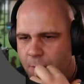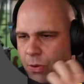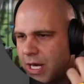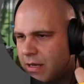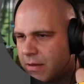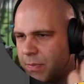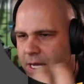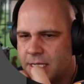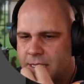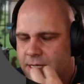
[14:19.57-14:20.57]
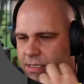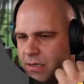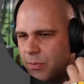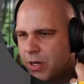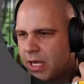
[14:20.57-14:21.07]
I'll bring in the pieces,
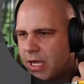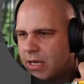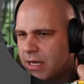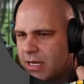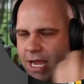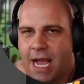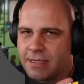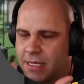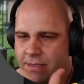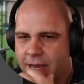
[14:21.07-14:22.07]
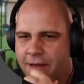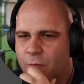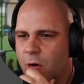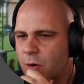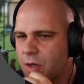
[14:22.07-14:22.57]
I'll bring in any assets that I have
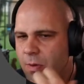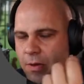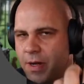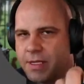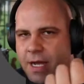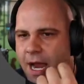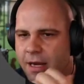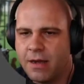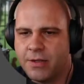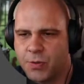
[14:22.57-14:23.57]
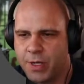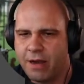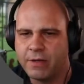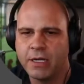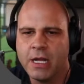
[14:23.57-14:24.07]
to work with, whether it's icons or
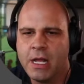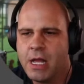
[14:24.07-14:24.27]
whatever.